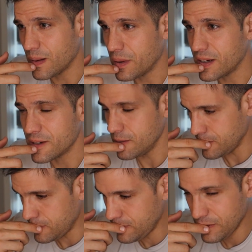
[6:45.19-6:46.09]
I might
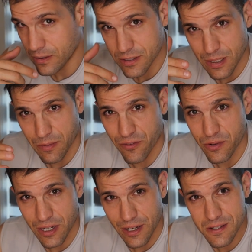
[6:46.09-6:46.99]
skip a few
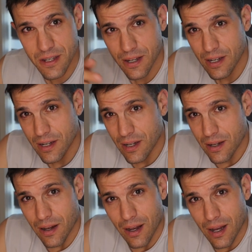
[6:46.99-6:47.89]
days,
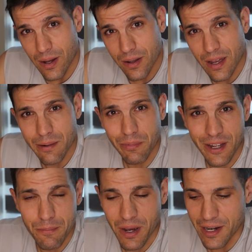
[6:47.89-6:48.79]
kind of
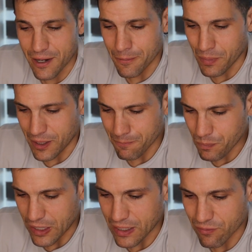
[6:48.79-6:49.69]
play it by ear,
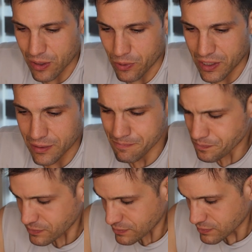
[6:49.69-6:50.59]
but I definitely want to
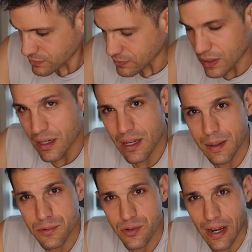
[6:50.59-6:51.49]

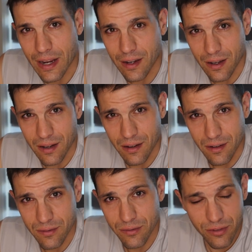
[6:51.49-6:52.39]
keep track
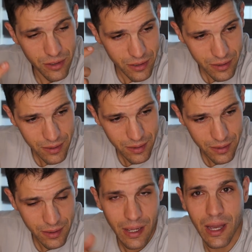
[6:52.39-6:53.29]
of
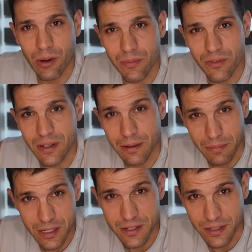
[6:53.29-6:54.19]
how I'm feeling
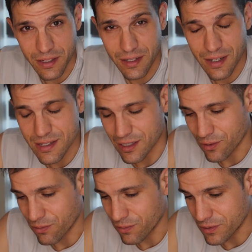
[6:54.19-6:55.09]
mentally as I
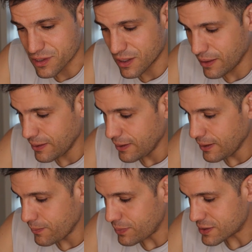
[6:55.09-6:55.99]
go through this.
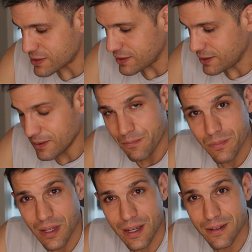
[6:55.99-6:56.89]
But
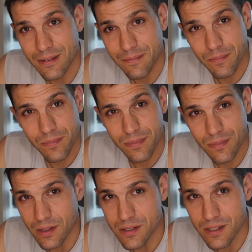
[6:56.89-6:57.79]
yeah,
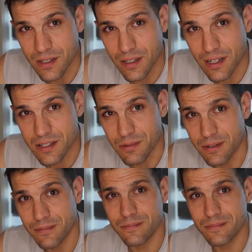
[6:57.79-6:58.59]
I'll see you in the next one.